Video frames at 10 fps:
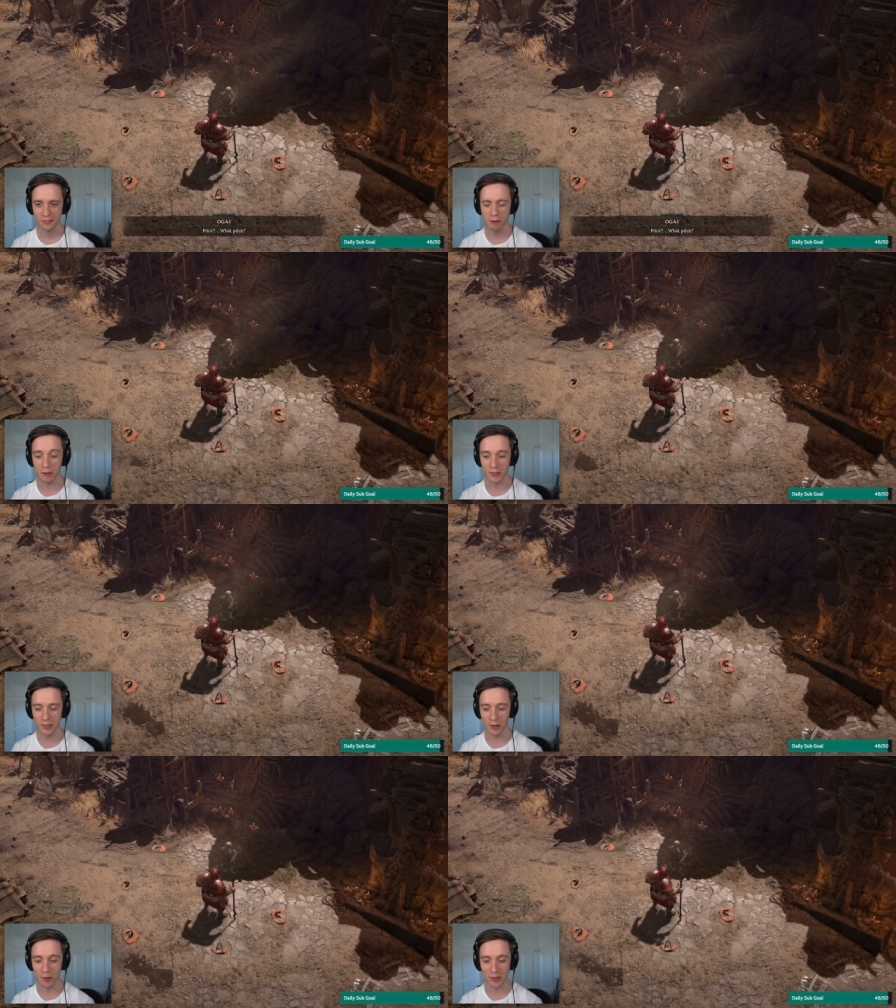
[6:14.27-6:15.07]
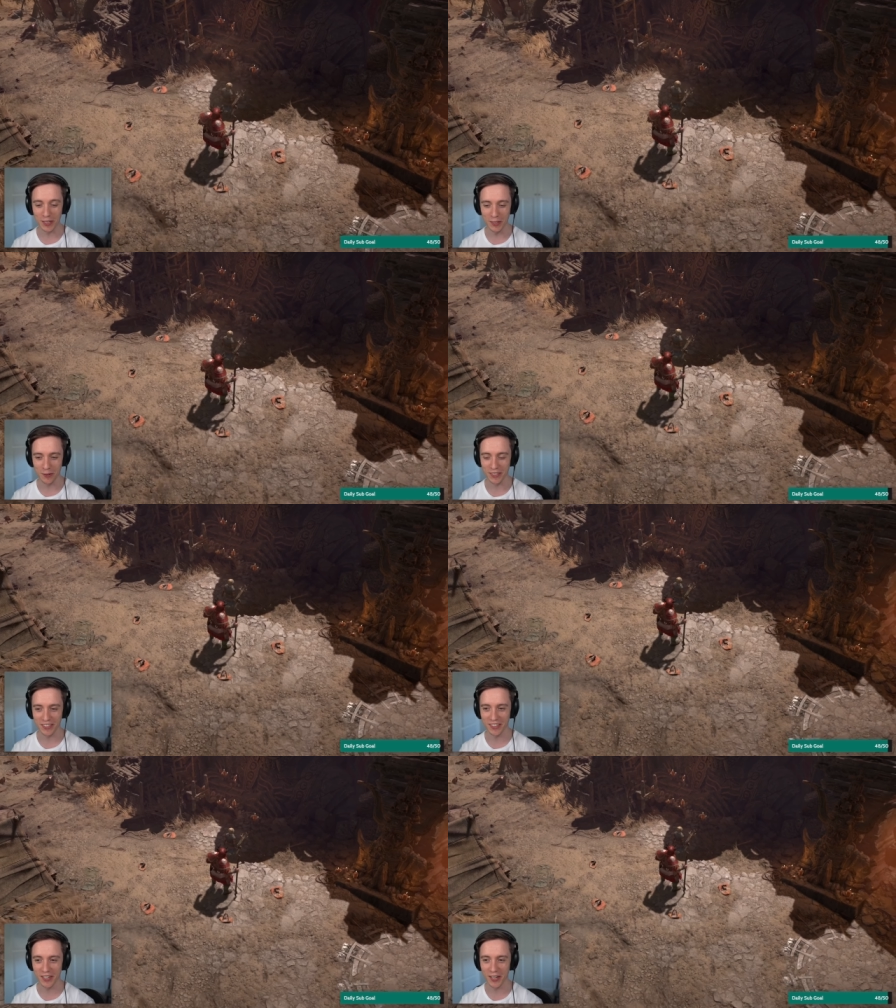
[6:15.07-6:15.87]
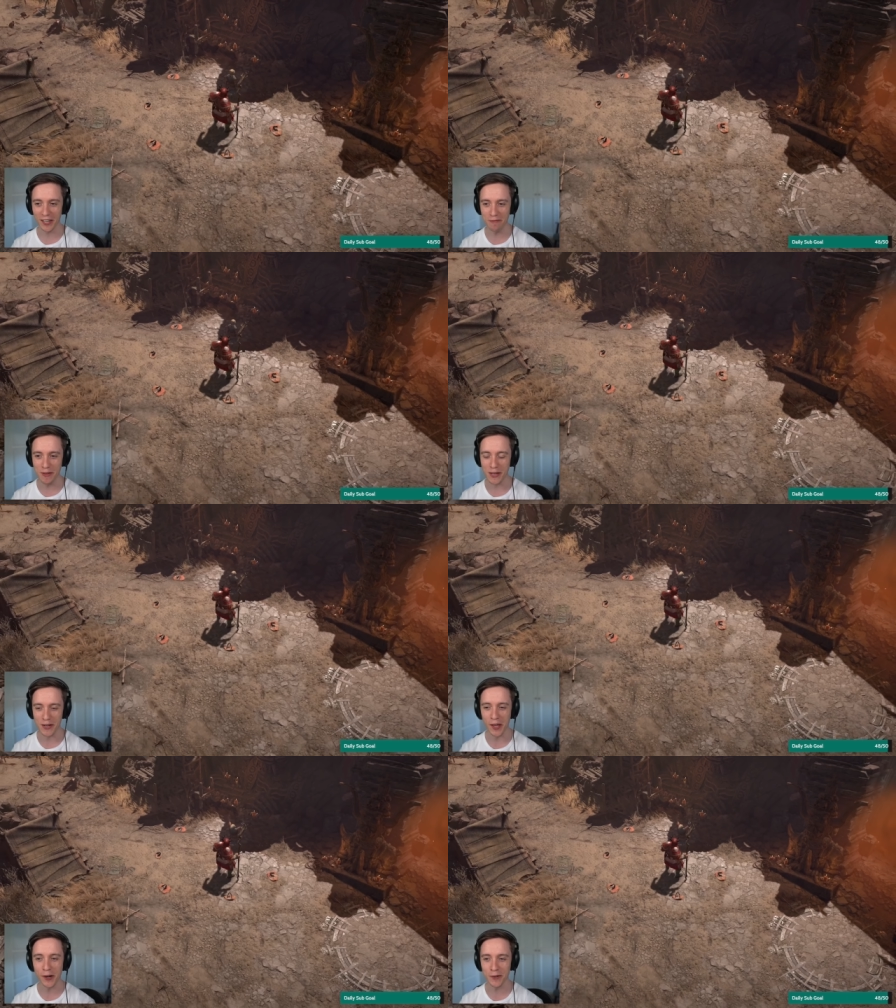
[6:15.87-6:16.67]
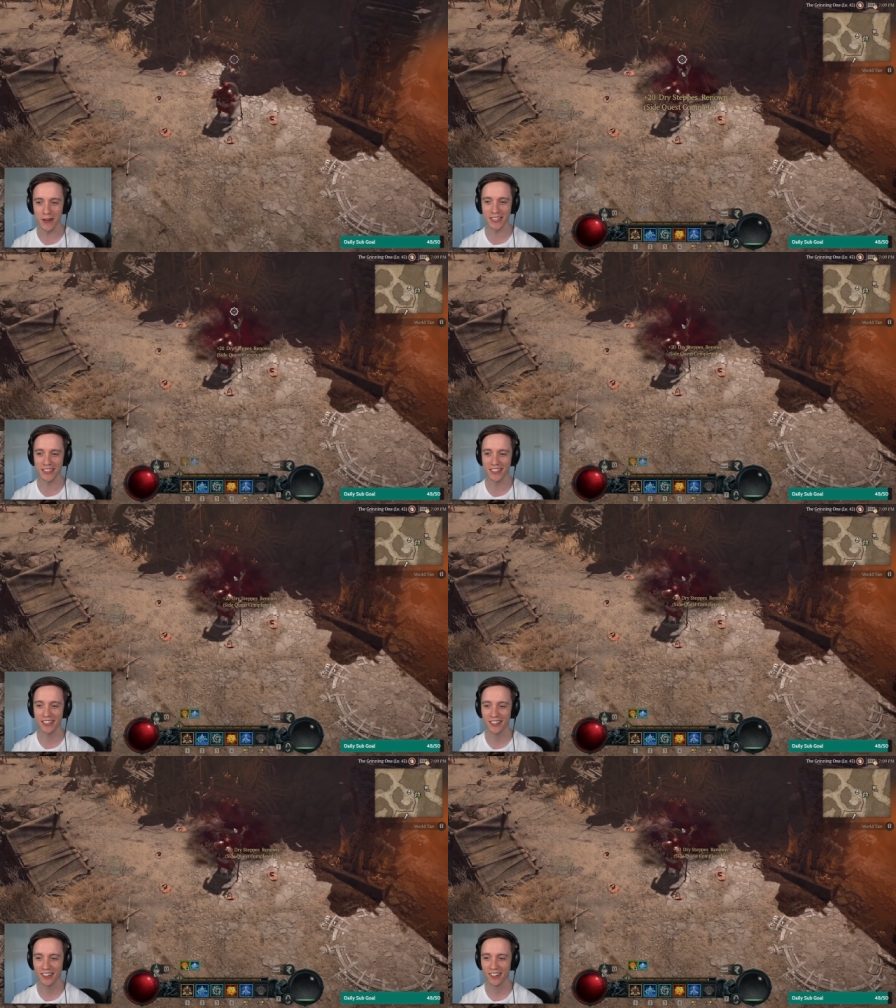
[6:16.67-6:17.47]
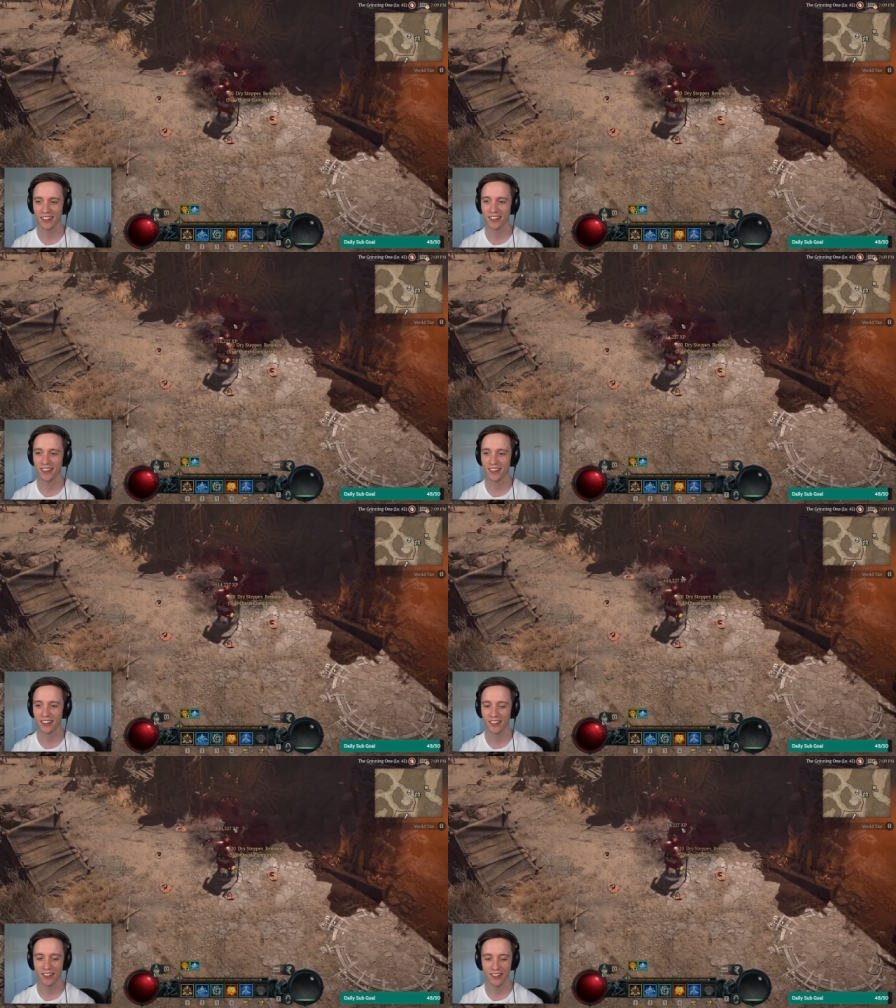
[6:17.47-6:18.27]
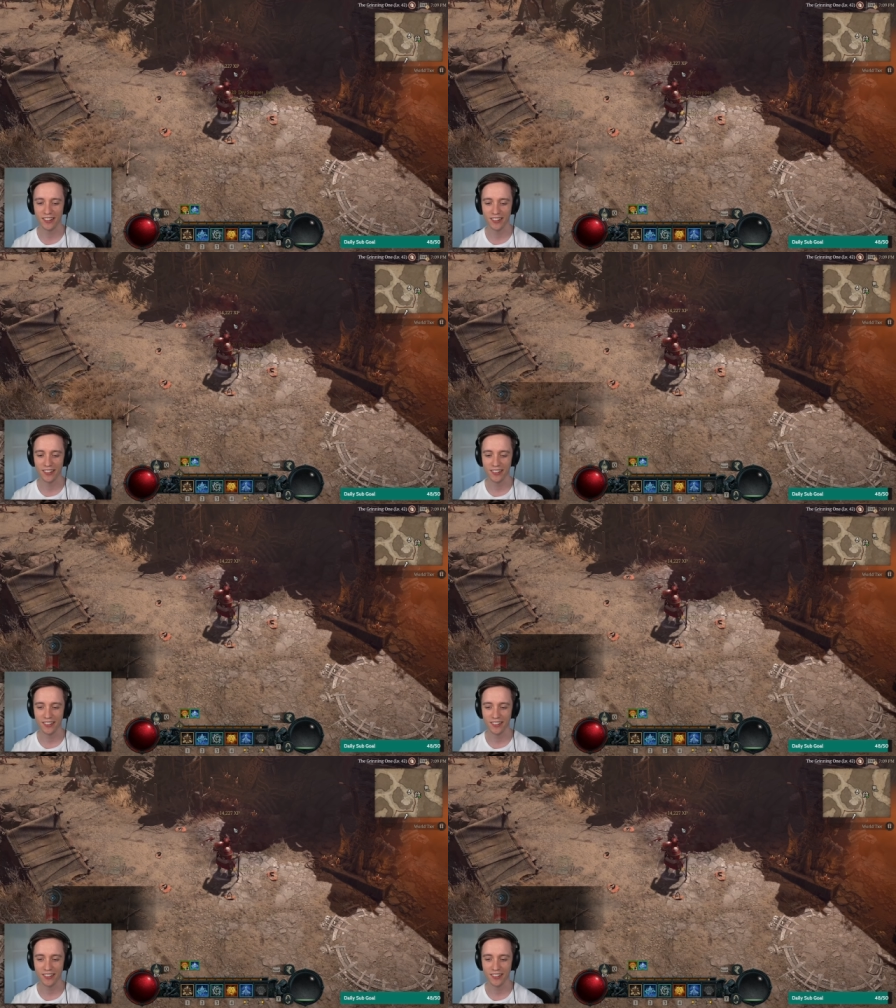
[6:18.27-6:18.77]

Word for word: Dude, this is a long side quest. Is he gonna give me another quest? Eh,